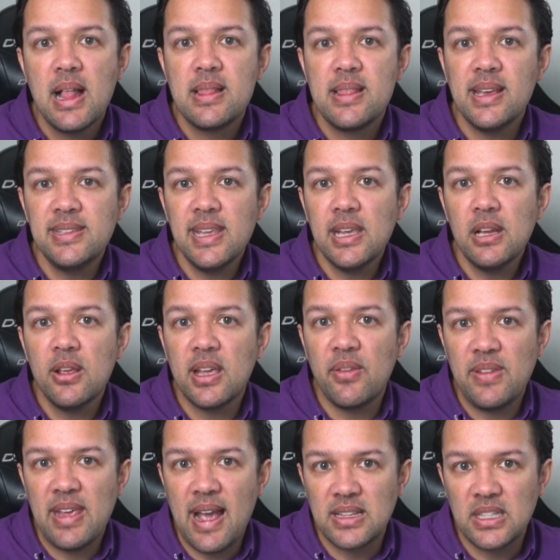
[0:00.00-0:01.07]
Let's take a look at
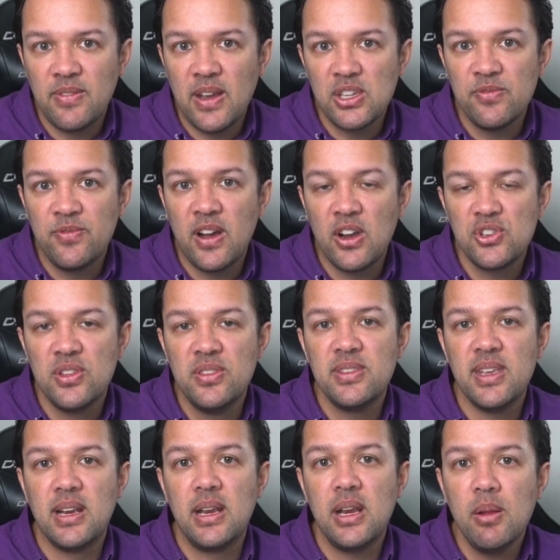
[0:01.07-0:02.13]
the activation functions
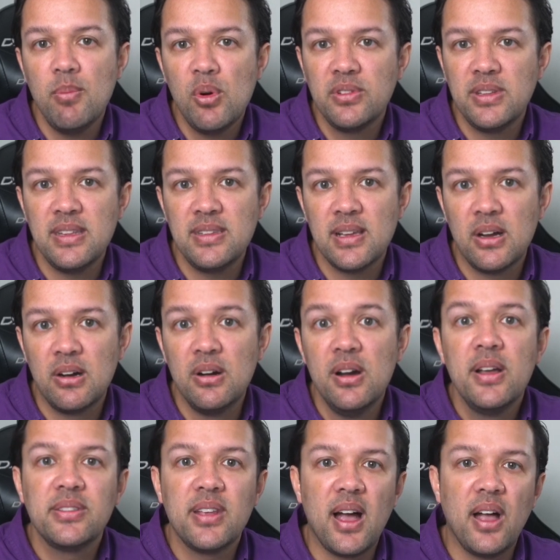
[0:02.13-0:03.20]
in a little more detail
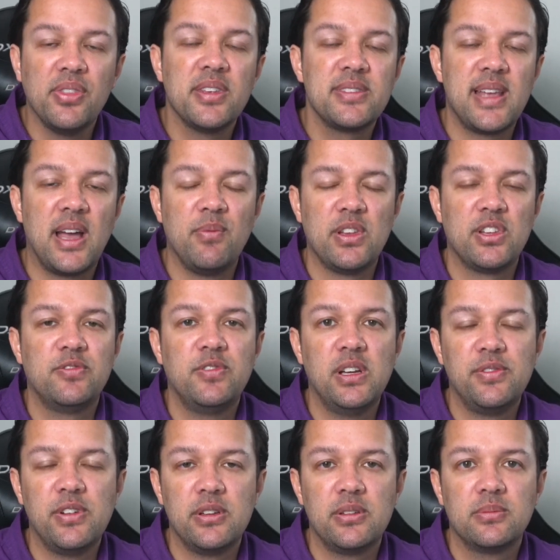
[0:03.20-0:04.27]
to understand this
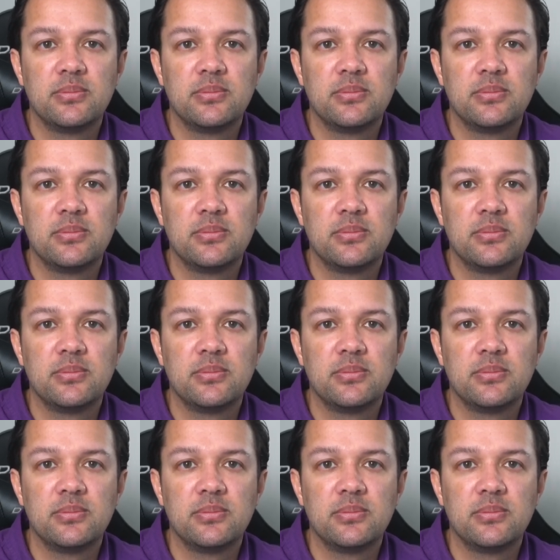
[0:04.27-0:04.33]
further.